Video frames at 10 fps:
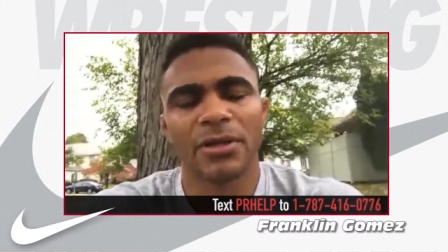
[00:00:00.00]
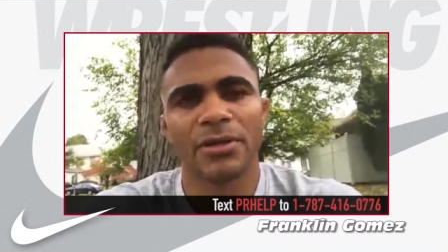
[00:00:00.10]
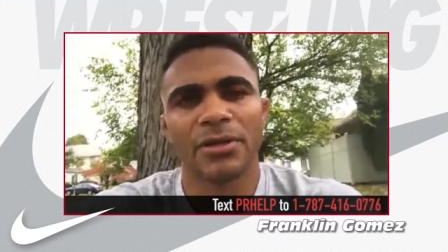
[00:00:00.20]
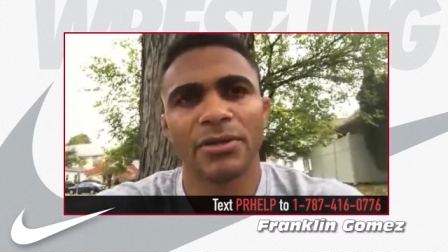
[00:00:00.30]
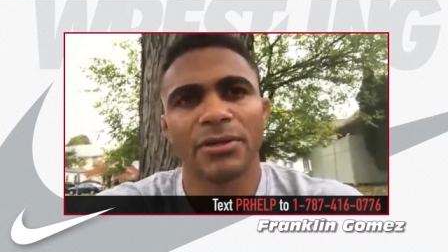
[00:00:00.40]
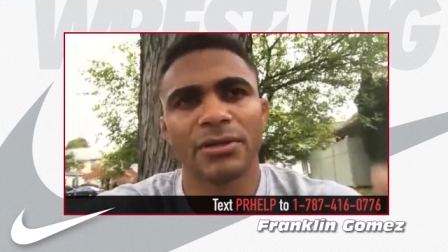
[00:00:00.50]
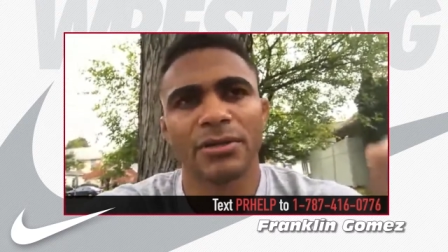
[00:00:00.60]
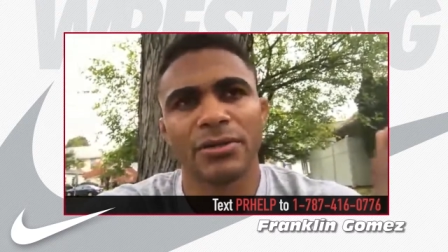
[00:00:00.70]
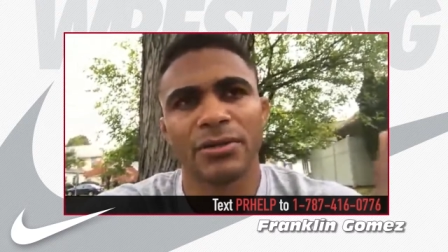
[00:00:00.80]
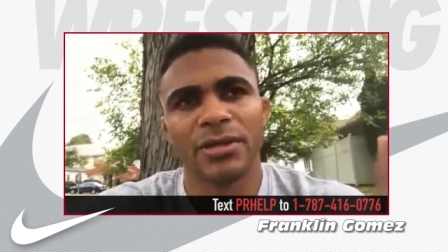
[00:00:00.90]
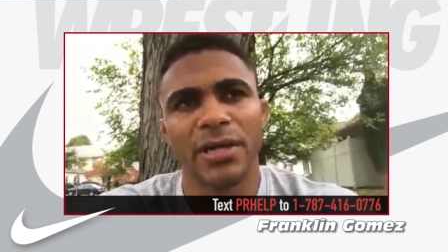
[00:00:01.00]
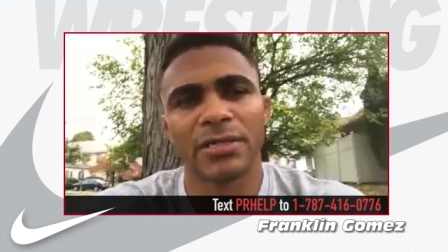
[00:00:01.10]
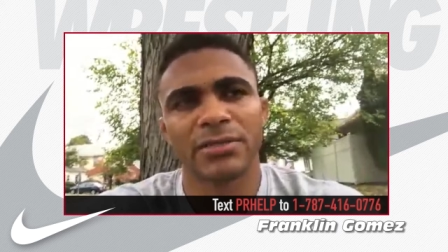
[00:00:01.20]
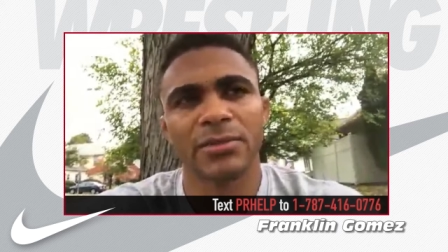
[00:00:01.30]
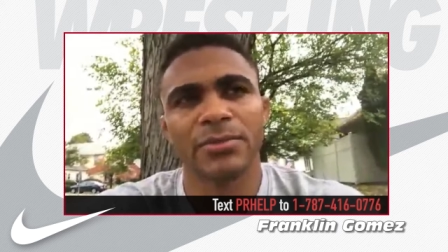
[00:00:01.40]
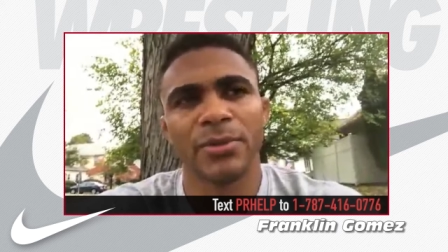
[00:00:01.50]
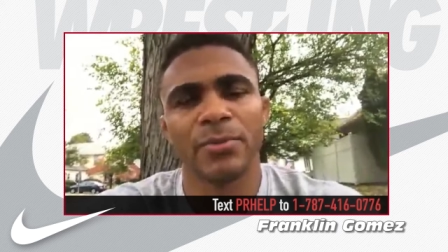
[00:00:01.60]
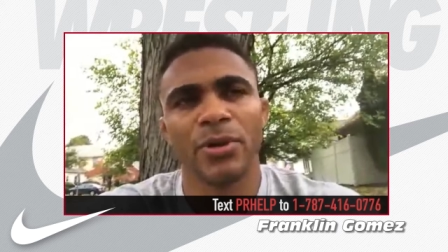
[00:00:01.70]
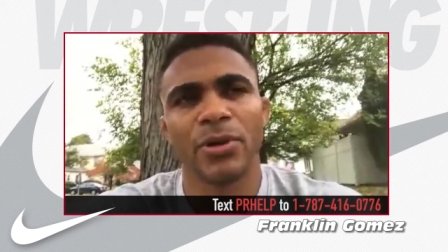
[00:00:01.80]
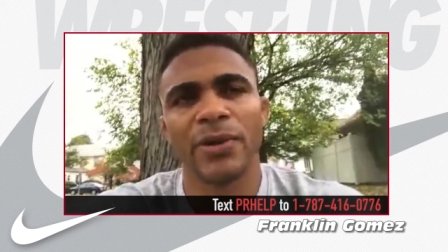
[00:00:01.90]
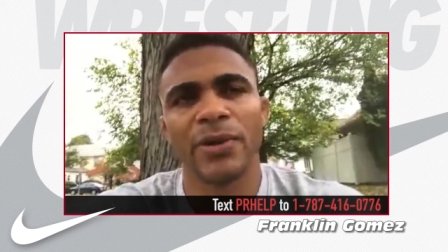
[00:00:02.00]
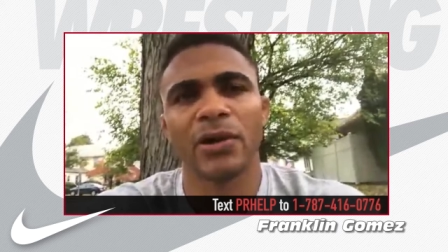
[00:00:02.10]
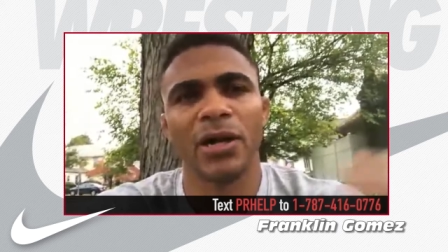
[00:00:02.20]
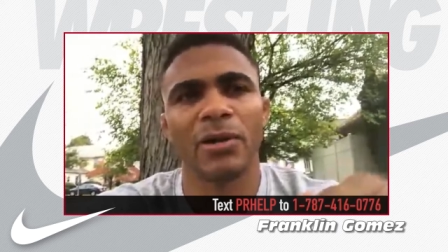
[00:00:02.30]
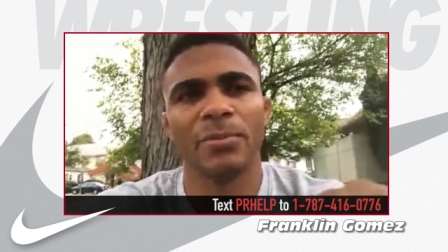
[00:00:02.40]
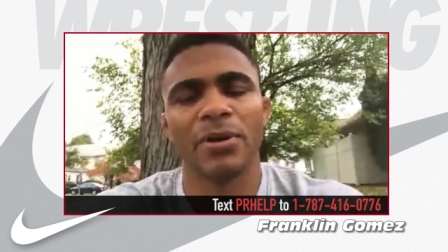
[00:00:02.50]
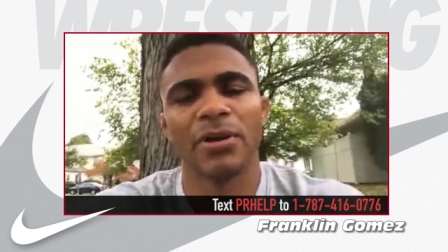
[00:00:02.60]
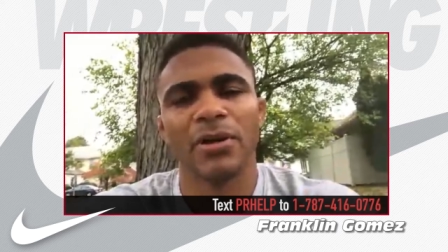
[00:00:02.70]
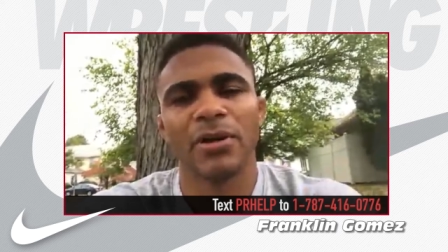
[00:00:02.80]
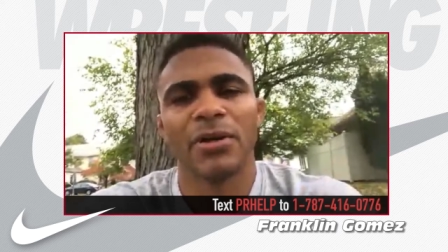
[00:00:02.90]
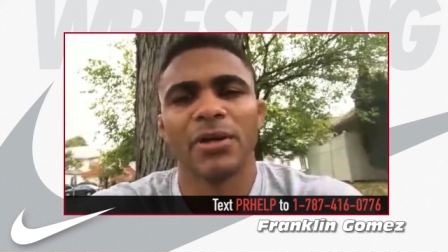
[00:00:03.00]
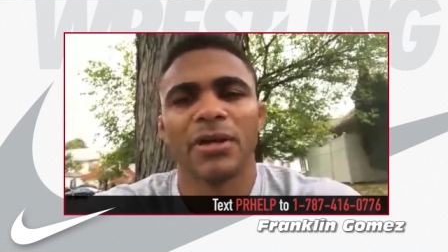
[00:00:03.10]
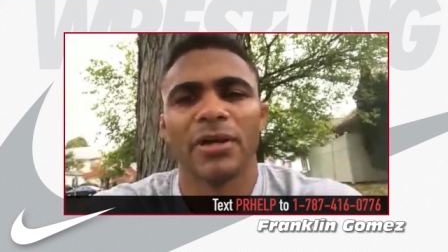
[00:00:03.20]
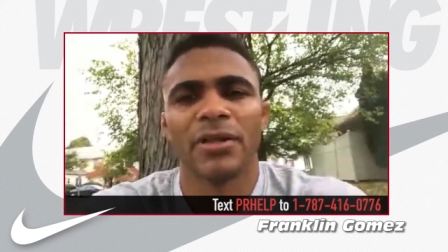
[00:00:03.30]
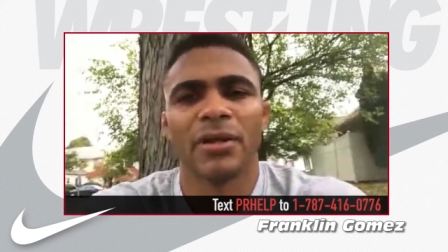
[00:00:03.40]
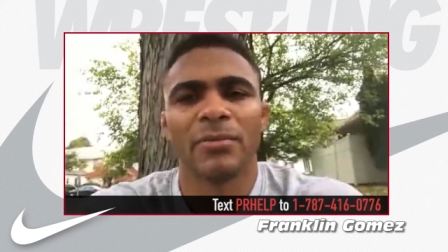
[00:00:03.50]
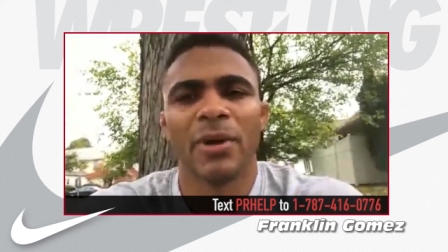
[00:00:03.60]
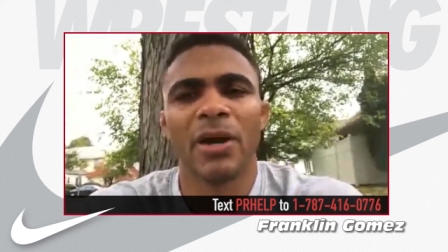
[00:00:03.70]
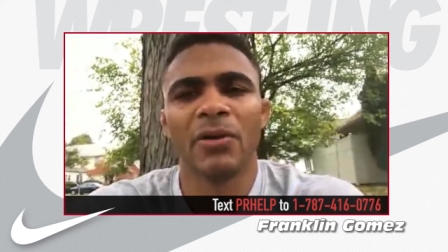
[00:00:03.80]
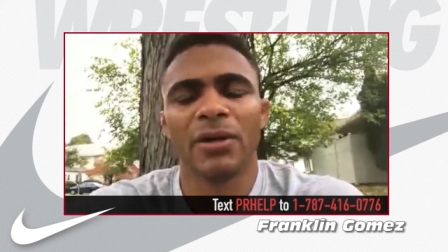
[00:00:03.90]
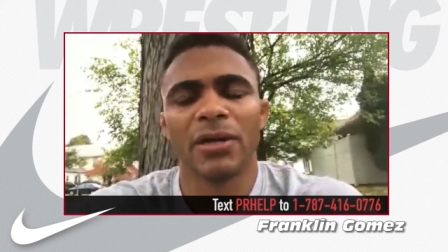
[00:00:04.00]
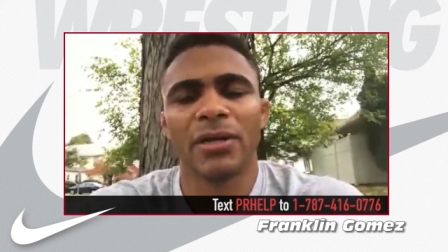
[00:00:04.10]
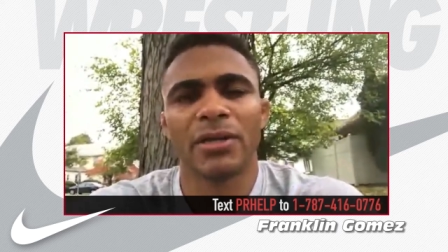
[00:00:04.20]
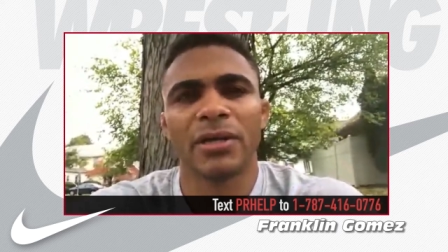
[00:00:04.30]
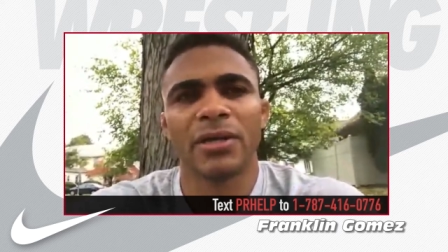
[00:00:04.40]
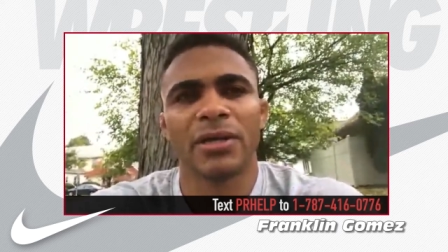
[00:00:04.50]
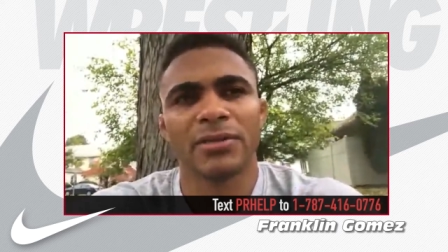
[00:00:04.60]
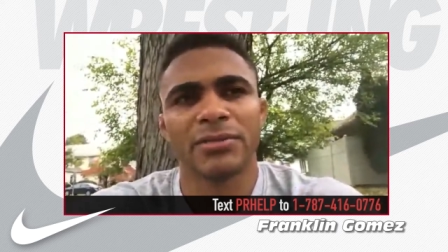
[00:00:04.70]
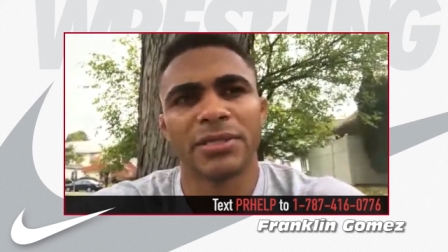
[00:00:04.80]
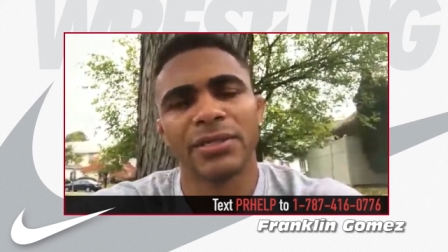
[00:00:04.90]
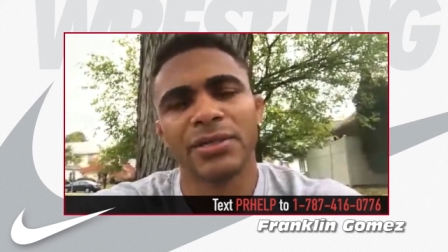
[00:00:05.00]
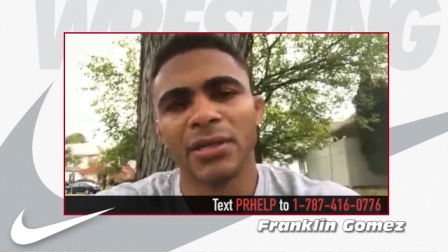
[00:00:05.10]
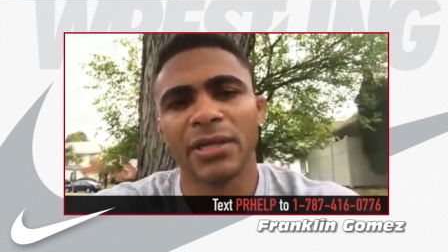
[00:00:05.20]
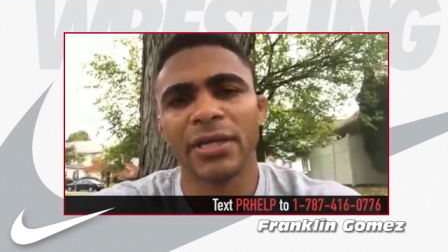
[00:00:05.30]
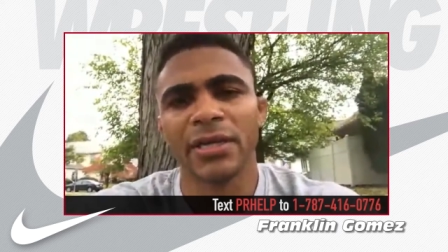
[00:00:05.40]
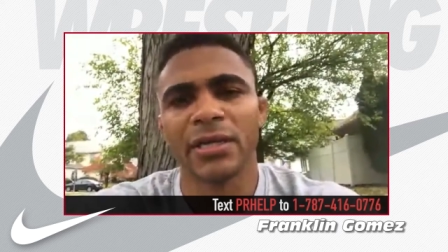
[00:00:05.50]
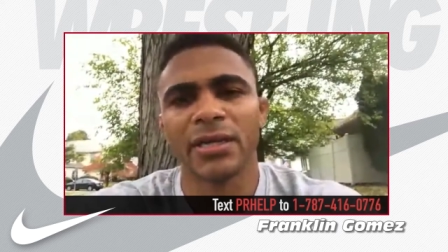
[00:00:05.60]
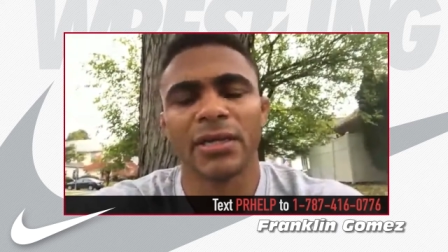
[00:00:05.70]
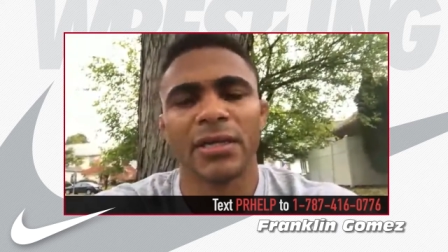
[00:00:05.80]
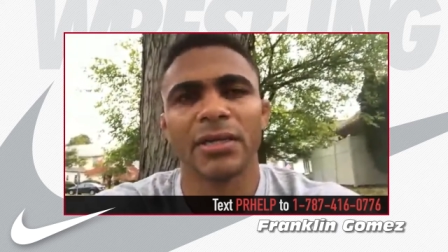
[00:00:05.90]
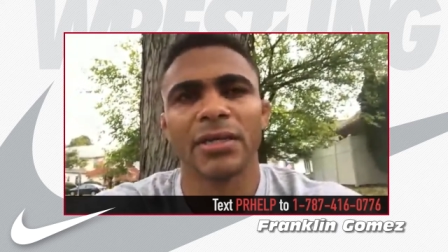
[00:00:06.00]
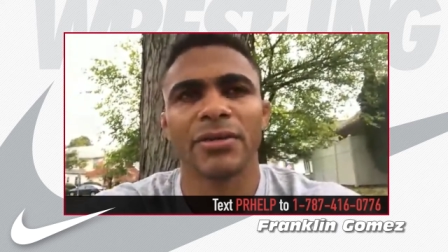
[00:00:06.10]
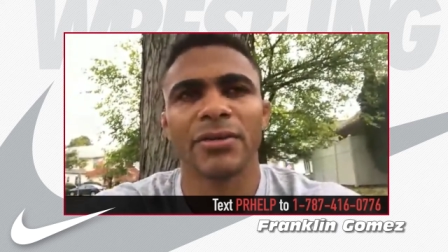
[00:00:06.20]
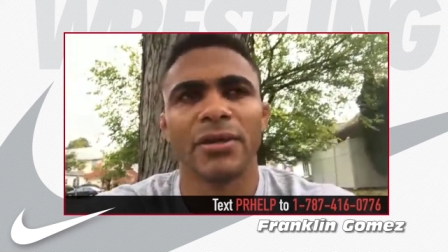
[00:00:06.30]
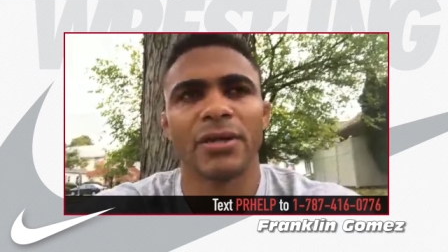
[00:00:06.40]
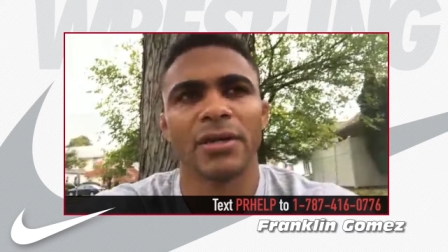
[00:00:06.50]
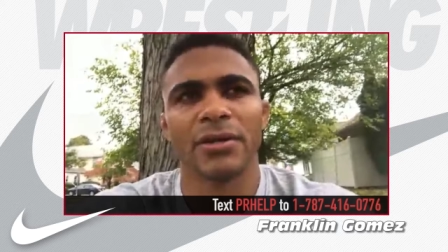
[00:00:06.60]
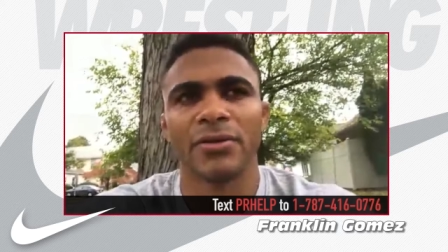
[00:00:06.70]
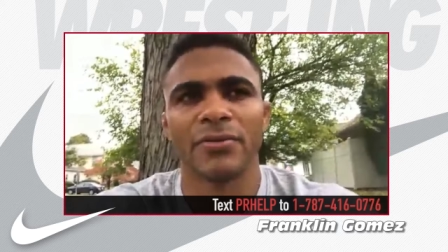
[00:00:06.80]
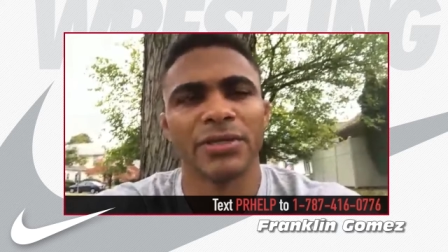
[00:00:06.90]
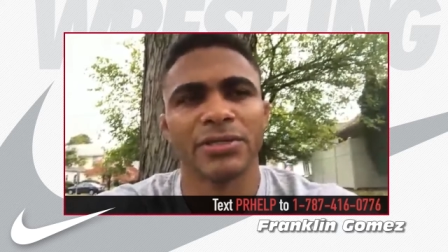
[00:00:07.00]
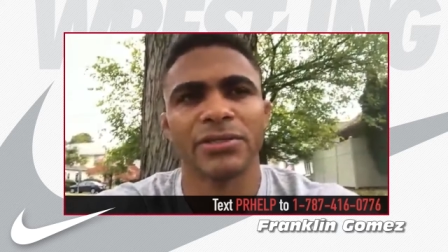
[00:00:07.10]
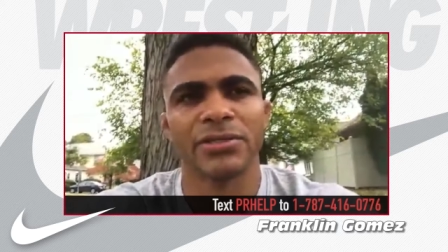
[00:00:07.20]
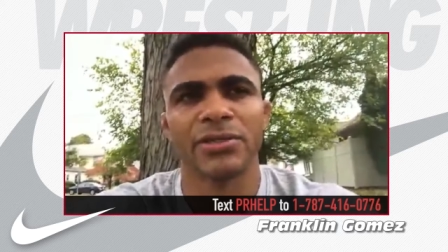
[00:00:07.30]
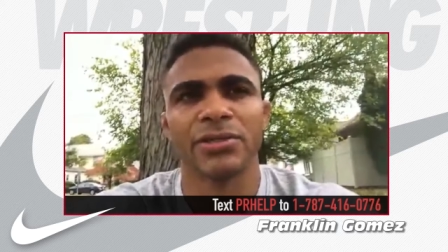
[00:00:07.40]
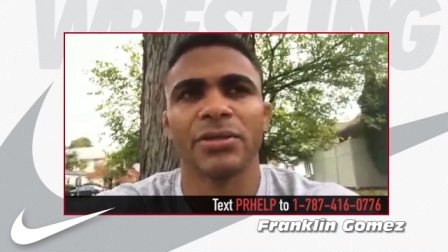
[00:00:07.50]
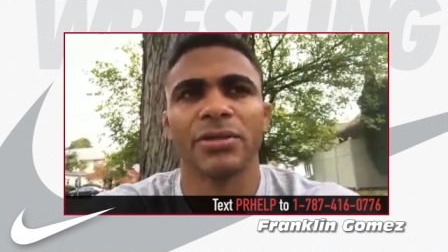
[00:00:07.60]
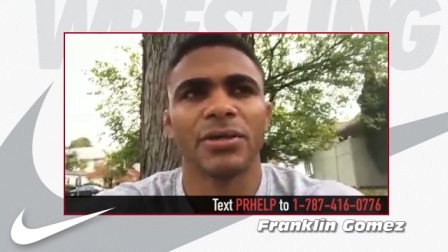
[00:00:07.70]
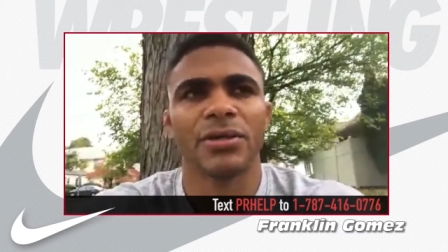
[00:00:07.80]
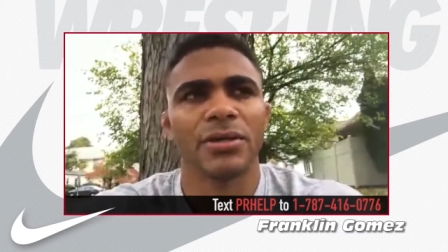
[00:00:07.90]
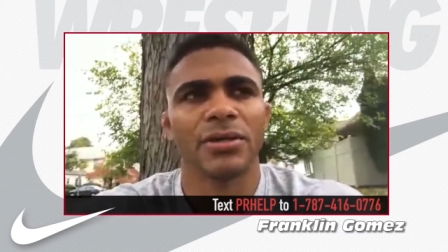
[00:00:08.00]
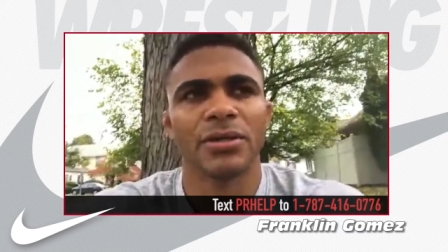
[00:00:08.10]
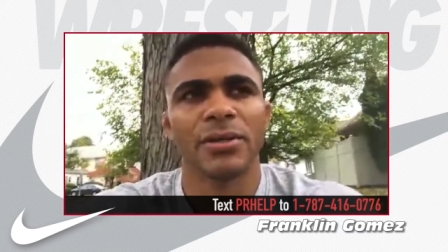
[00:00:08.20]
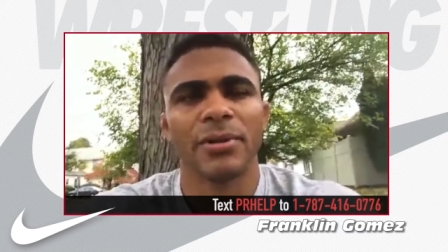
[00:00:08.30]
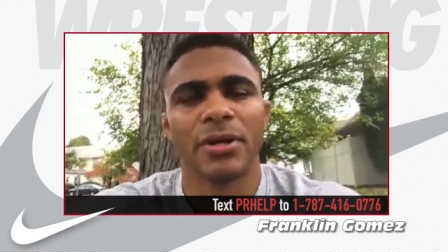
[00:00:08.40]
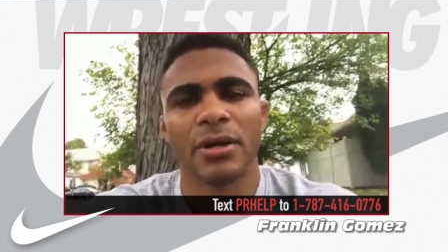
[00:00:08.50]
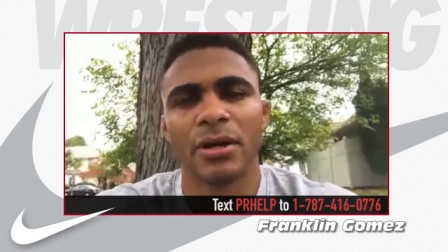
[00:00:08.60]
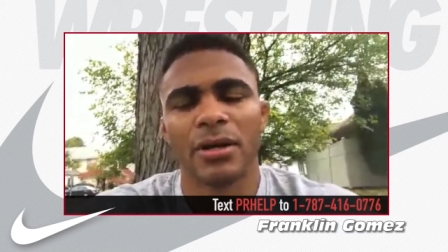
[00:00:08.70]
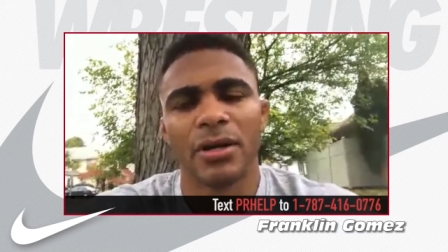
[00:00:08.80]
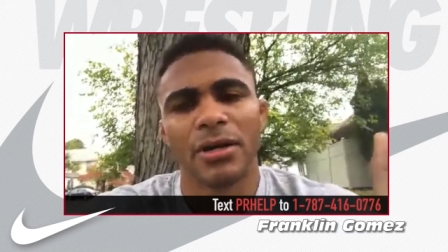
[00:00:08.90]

You you text, you put Puerto Rico help, and the amount, and then it'll send you a link, and then you kind of you register your your debit card,